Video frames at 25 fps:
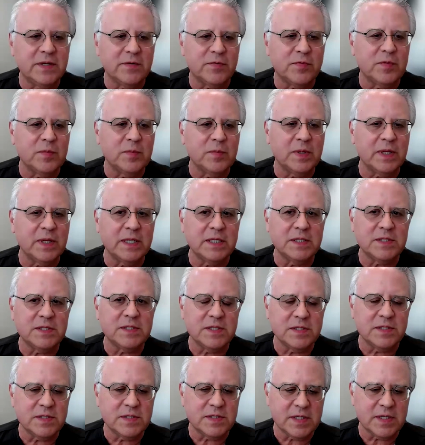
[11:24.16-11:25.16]
different
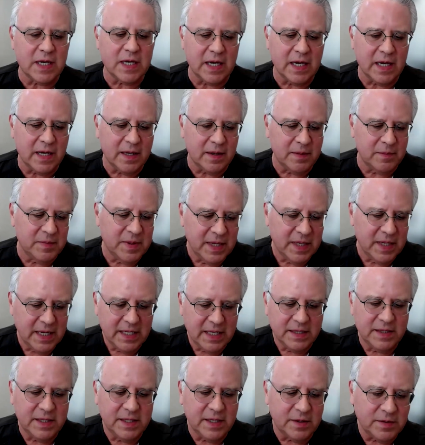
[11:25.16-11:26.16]
places.
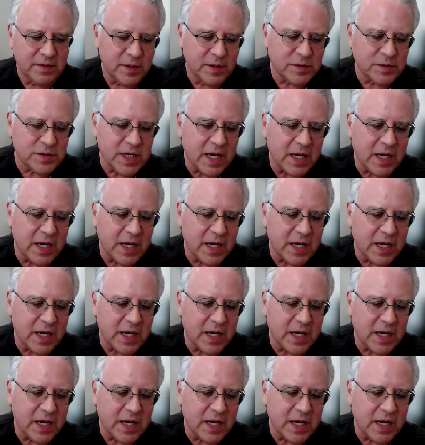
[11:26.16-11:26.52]
There's